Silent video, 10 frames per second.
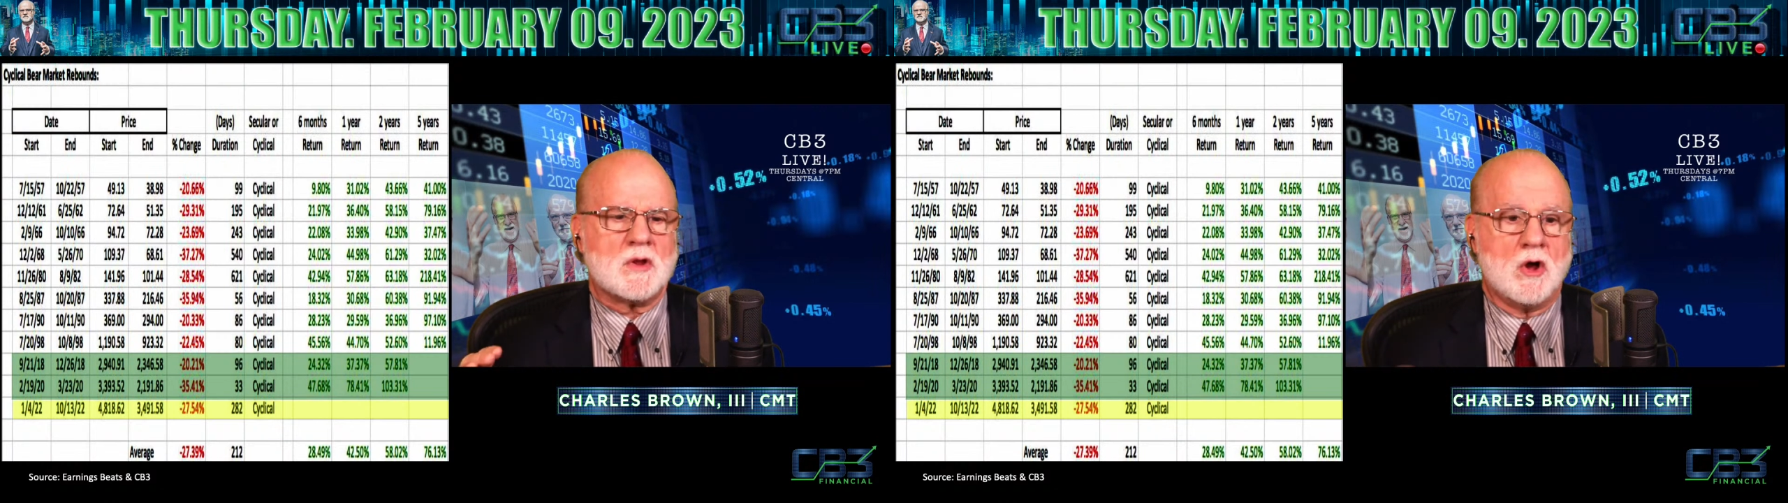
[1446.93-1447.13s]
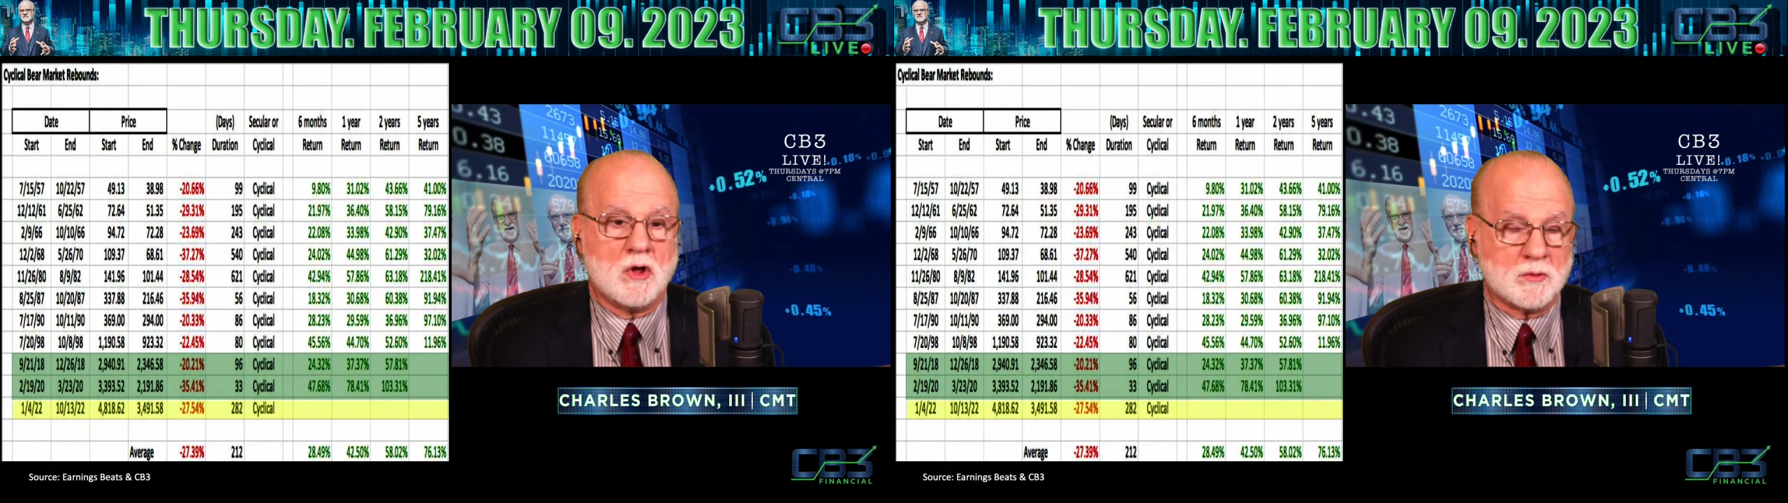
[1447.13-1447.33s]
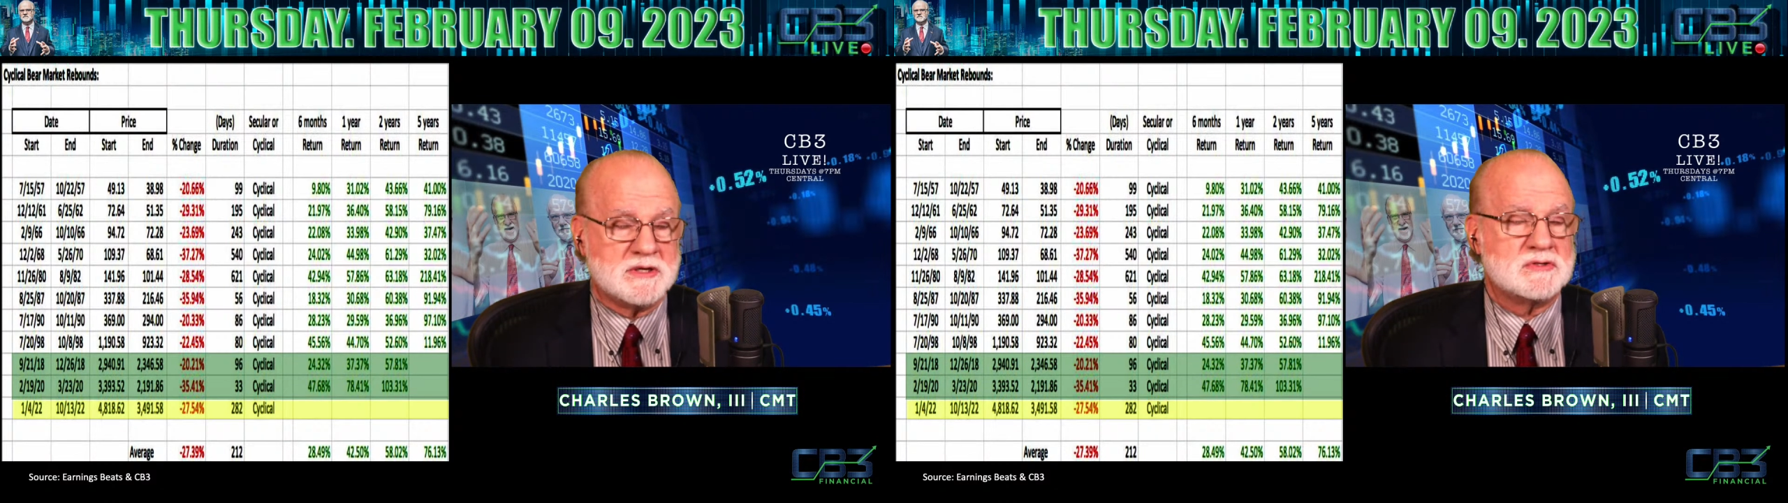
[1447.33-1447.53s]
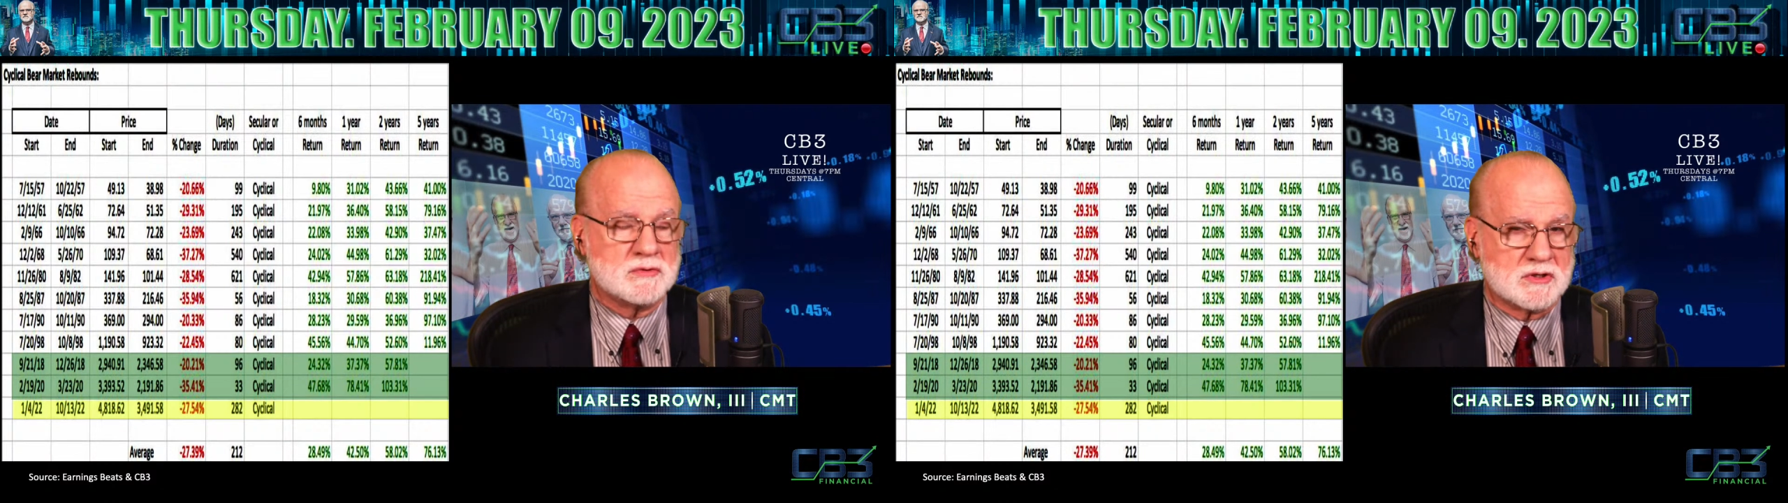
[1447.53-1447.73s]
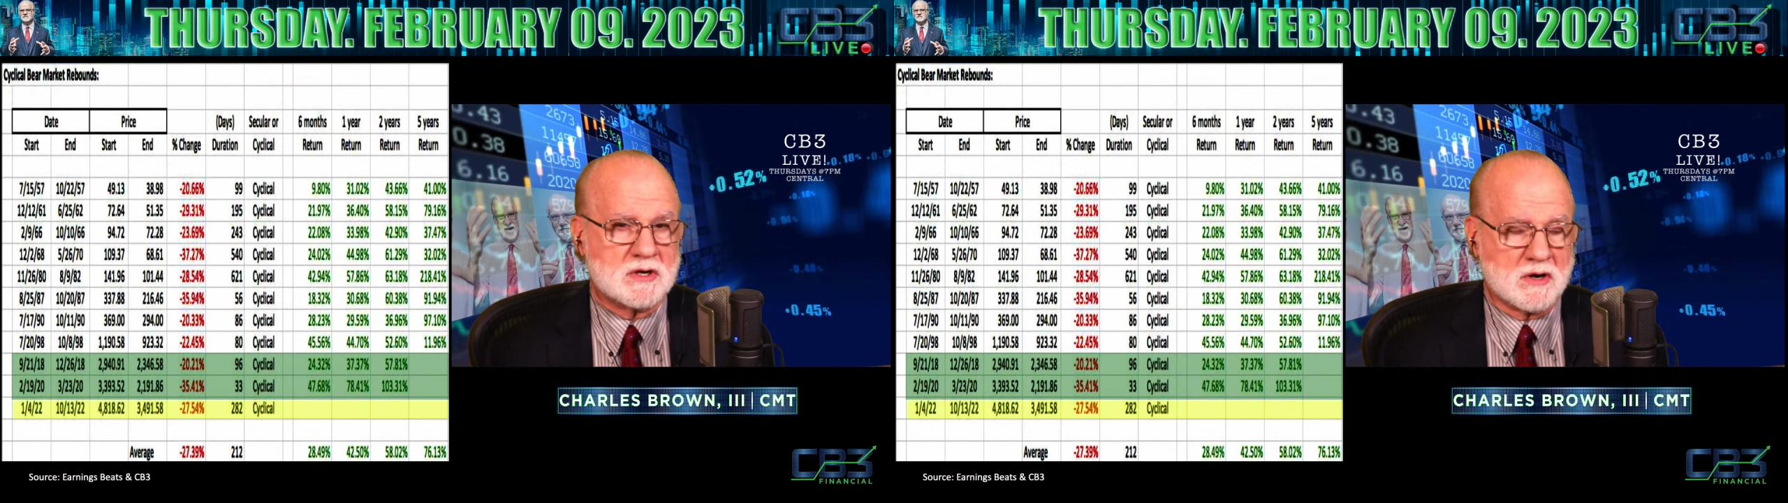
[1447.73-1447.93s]
all the way
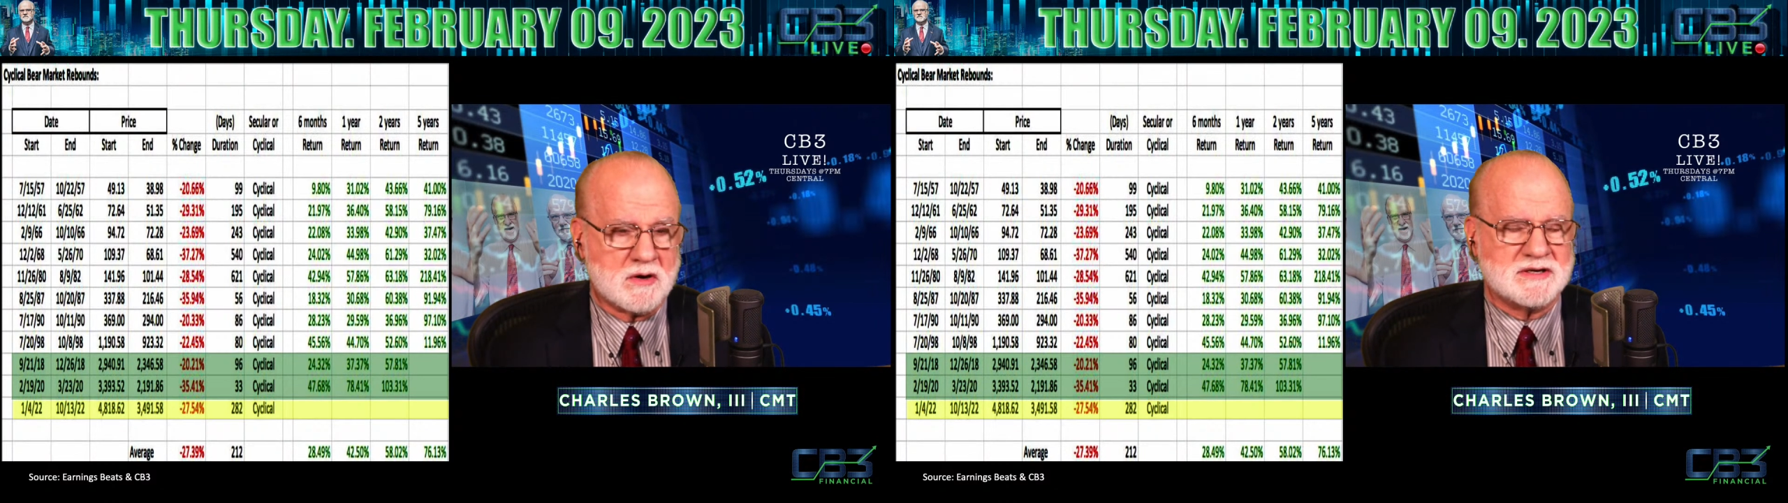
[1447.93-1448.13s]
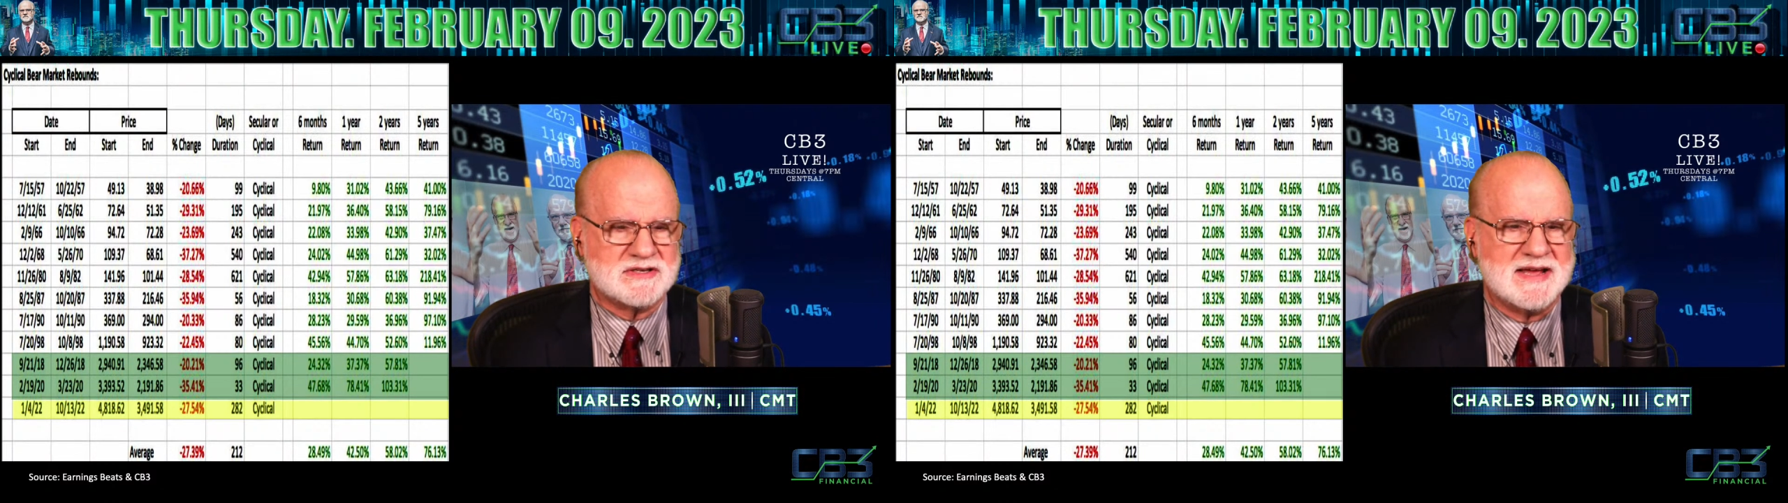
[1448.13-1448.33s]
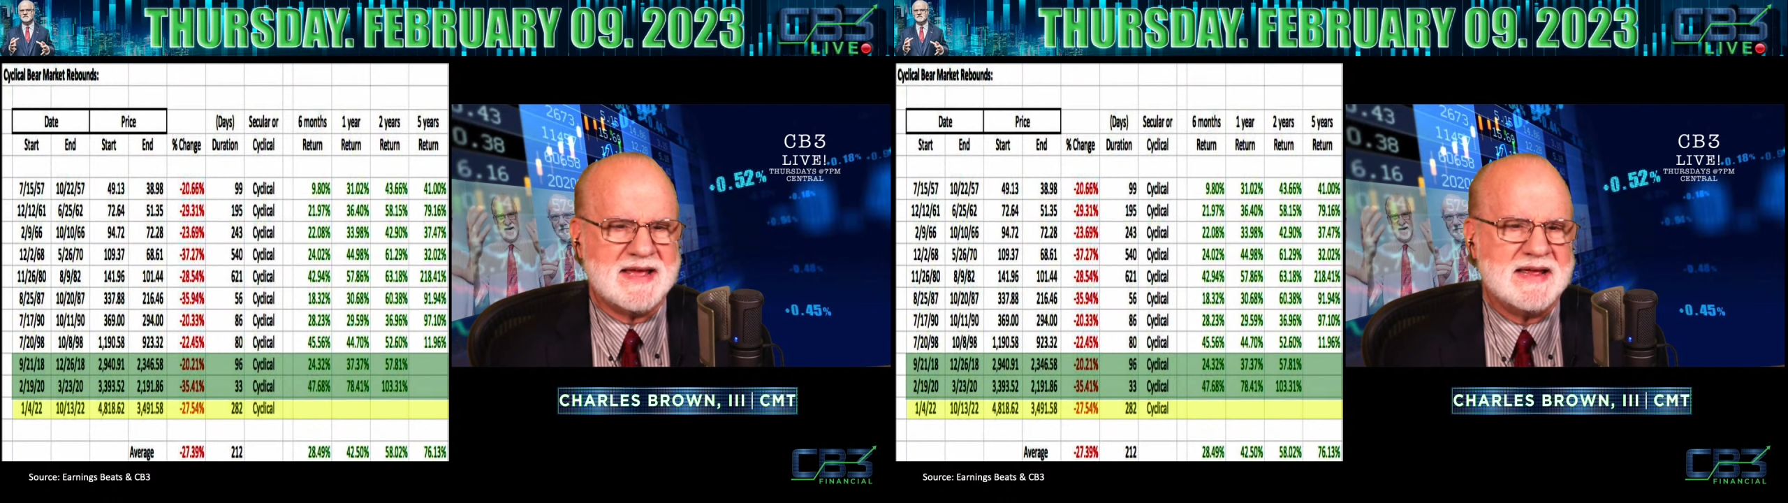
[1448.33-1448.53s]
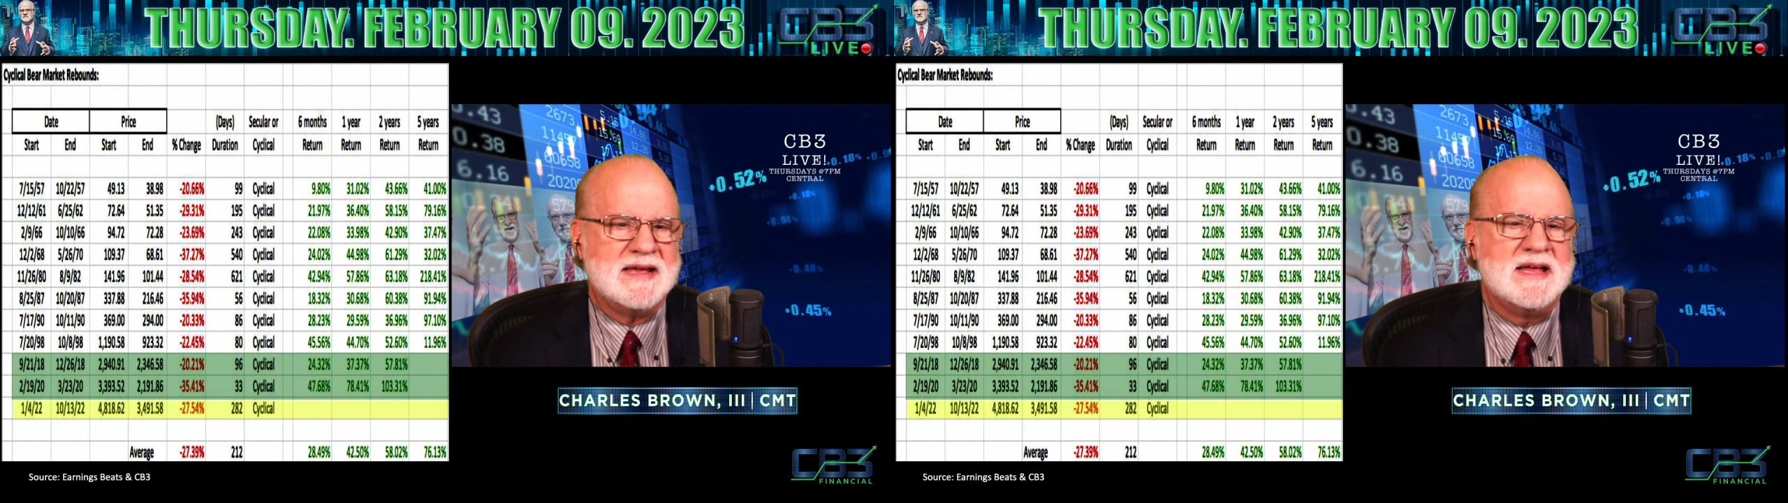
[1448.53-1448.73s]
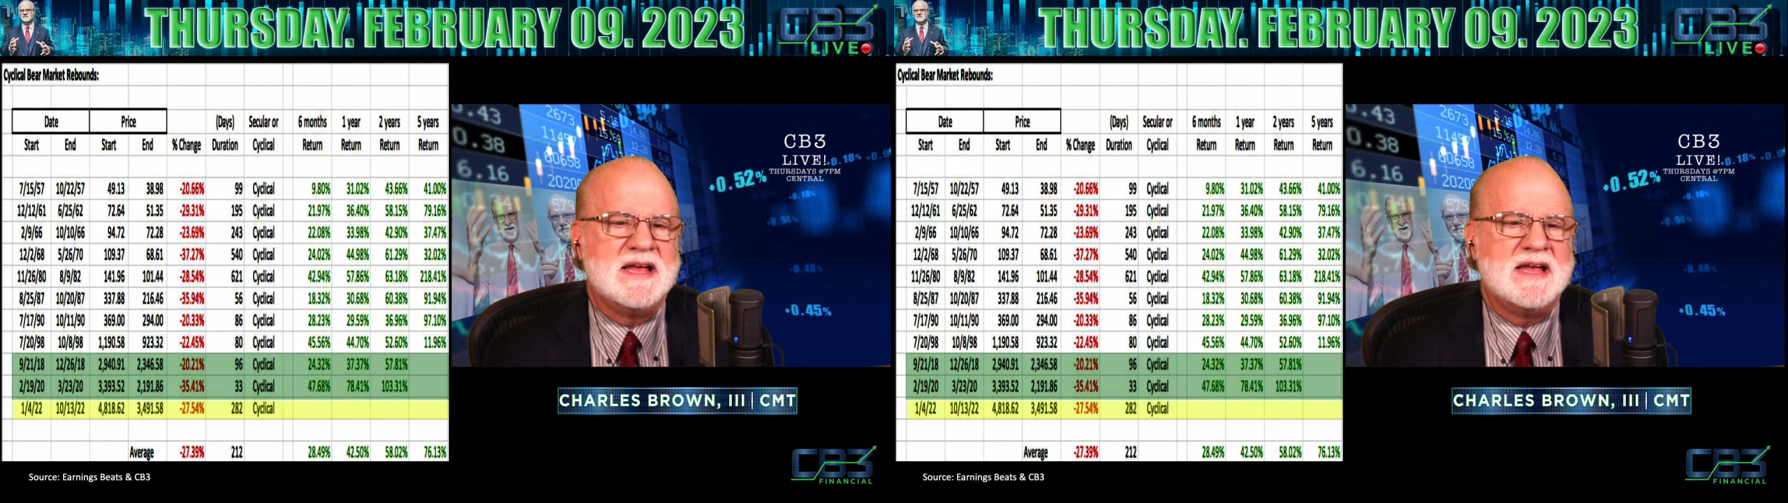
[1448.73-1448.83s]
to the current day,